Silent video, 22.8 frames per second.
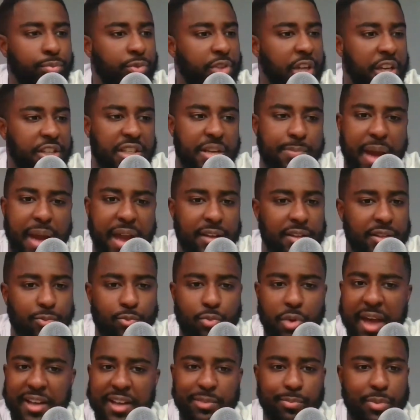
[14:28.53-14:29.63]
Jesse Bates
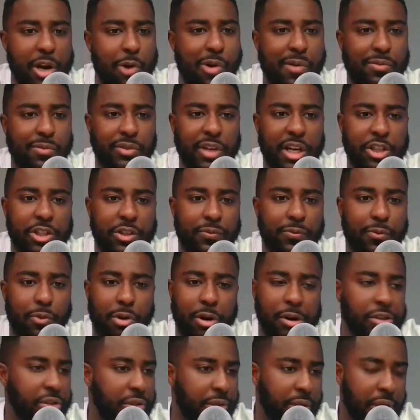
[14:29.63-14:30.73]
has been a revelation
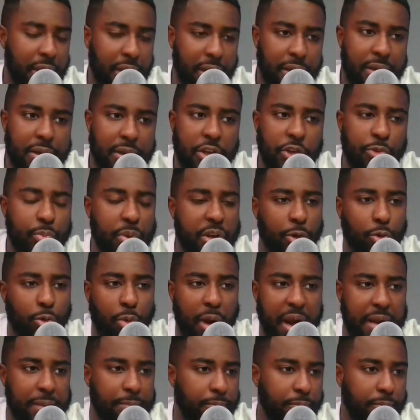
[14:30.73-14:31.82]
for us. He's been
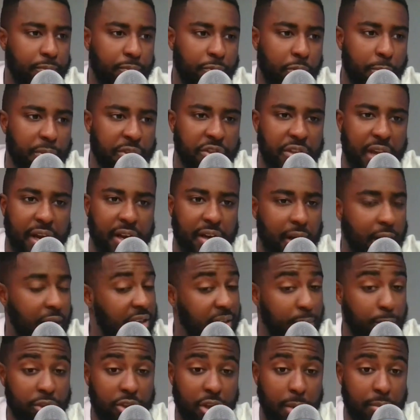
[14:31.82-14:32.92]
great from a secondary.
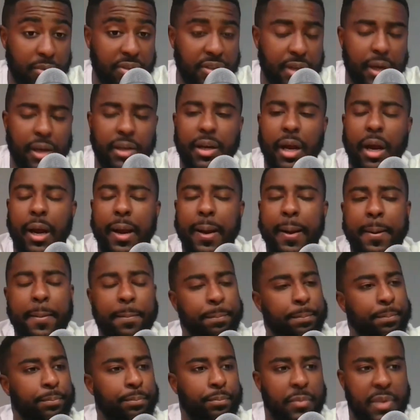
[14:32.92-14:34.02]
Because I'm going to start with the secondary.
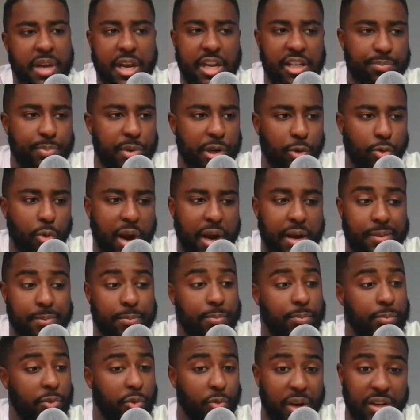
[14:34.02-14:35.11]
He's been great.
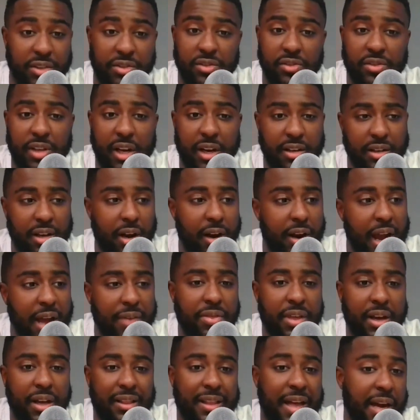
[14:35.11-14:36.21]
The rest of secondary, I
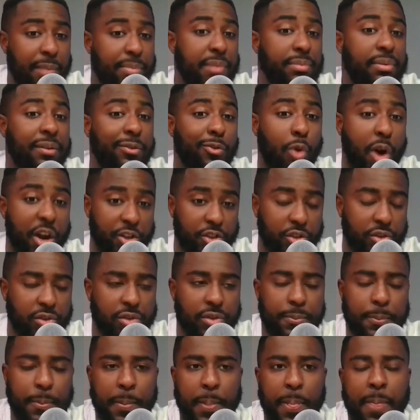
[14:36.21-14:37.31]
think a lot of people have
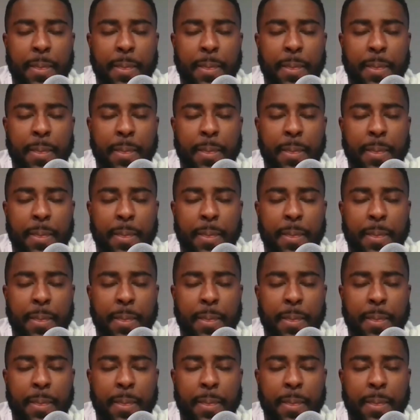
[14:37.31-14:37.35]
questions.